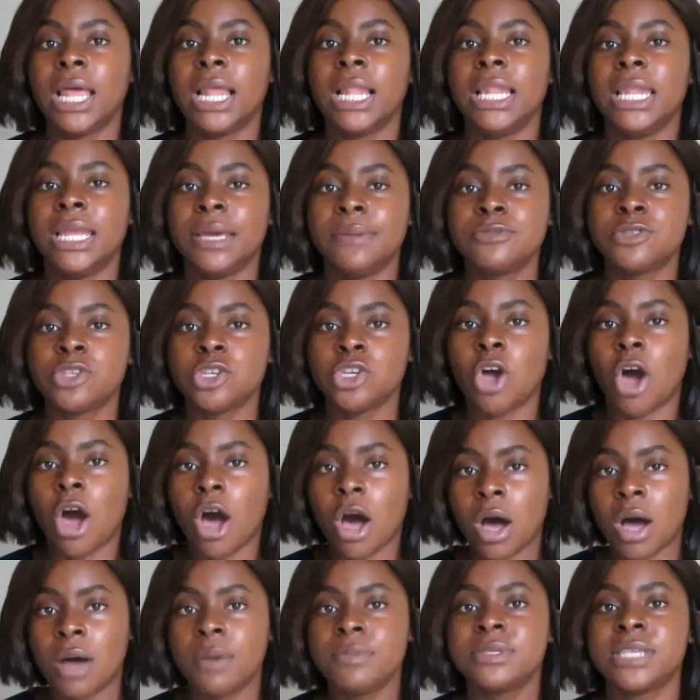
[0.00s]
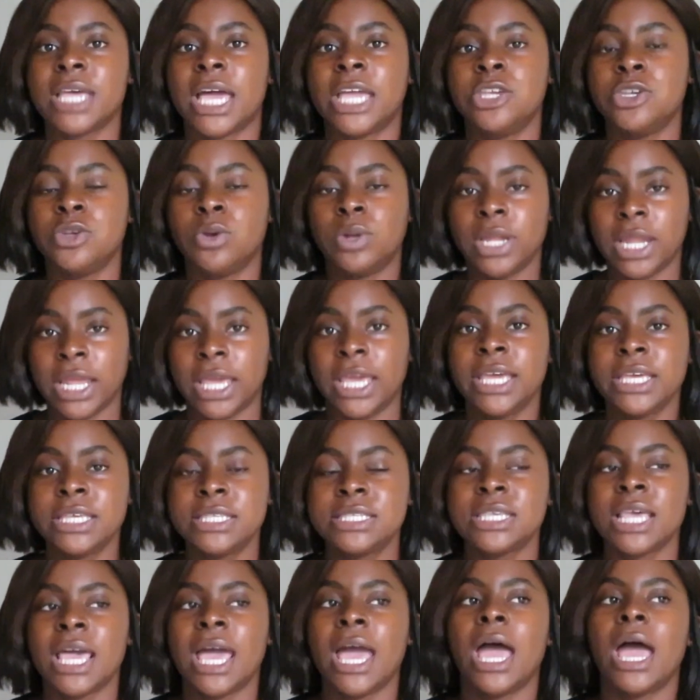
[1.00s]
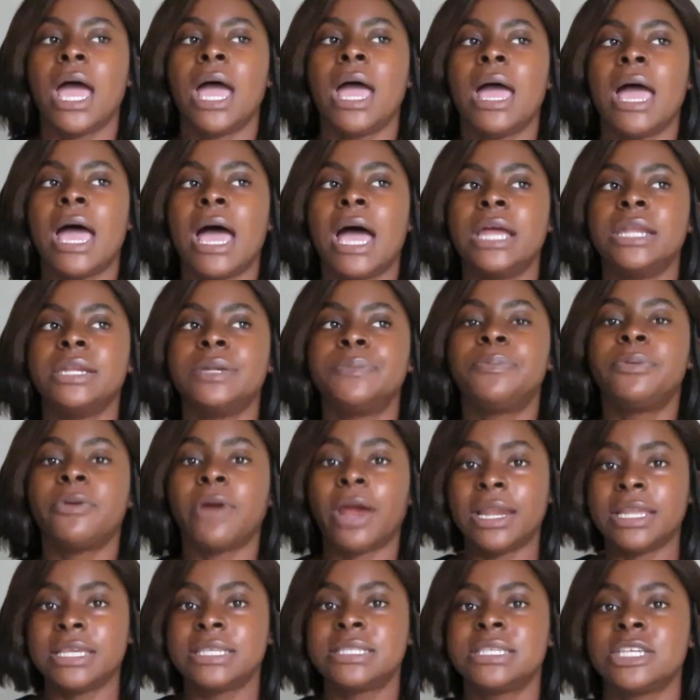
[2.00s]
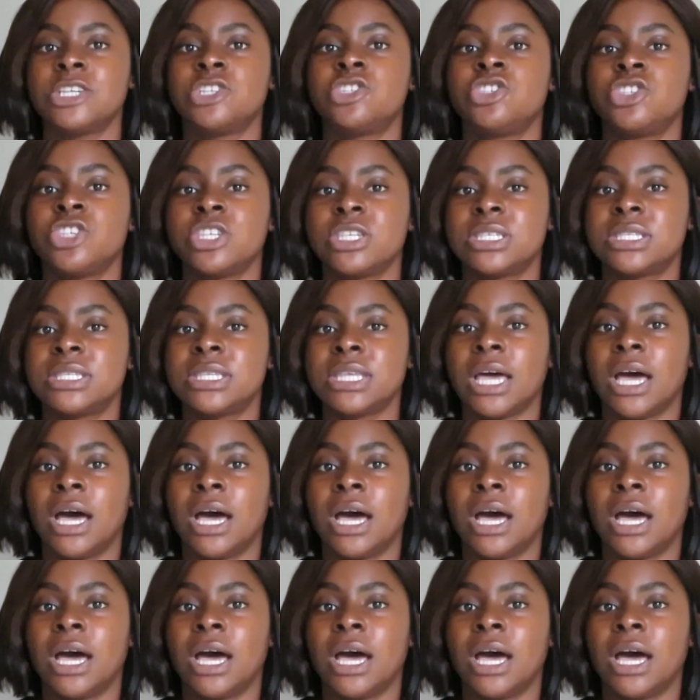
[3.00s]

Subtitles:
limbs, so your arms and your legs, and paralysis just